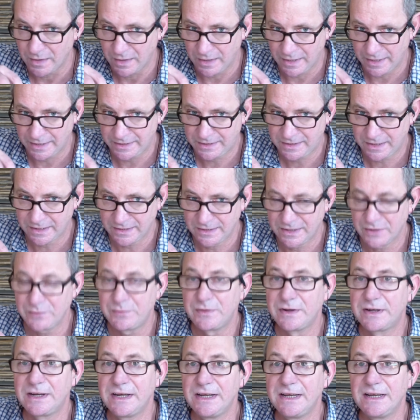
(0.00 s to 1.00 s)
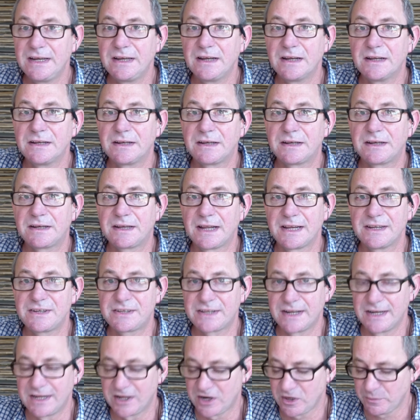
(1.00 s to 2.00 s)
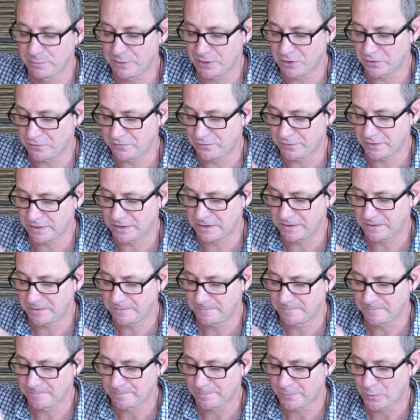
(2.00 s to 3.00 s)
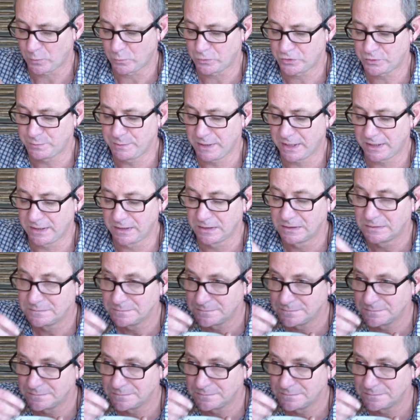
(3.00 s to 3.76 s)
I can definitely taste a little bit of, or smell